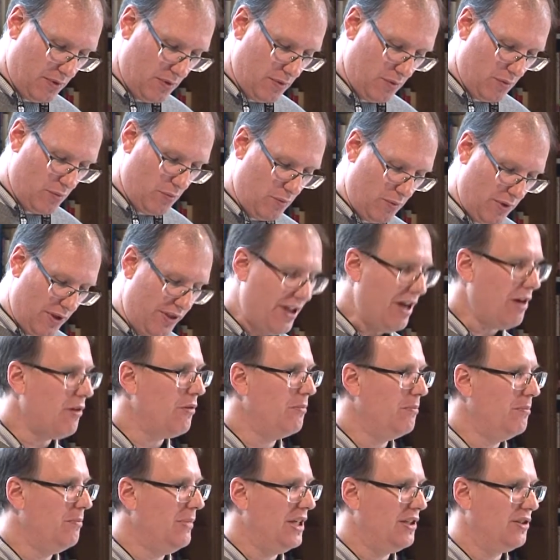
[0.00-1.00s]

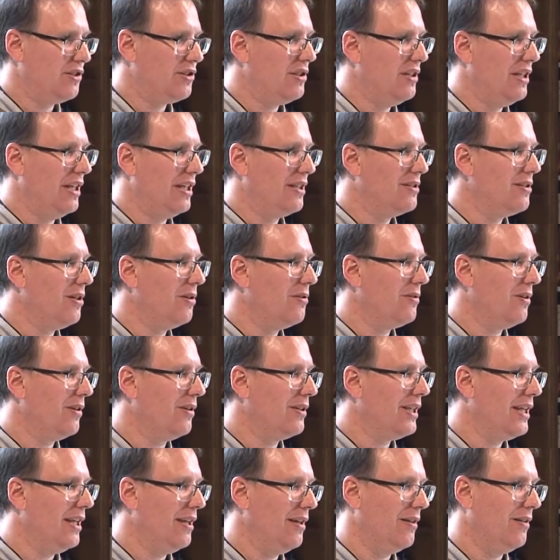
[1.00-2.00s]
without mentioning
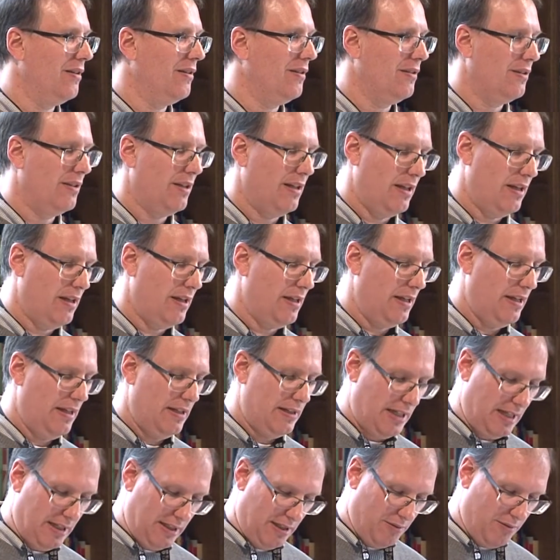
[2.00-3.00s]
total kill uh,
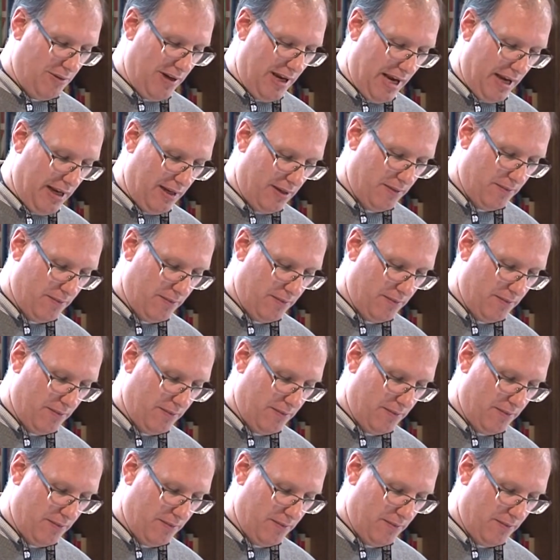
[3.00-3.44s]
in any way.